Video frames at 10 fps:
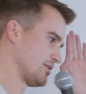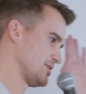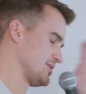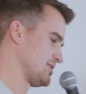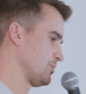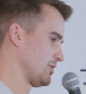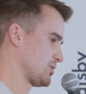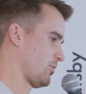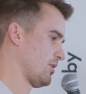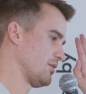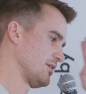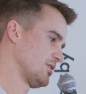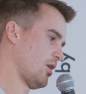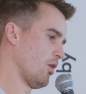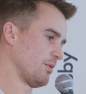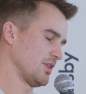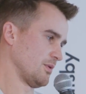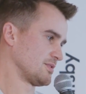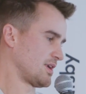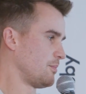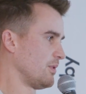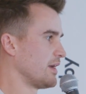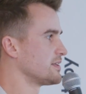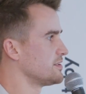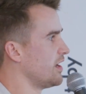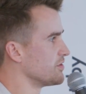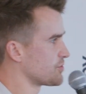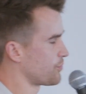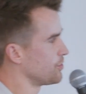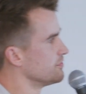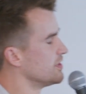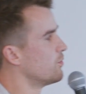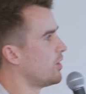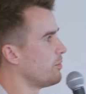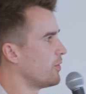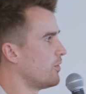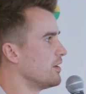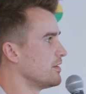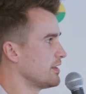here's the simplest one all the way to the most complex, and just proved it one by one.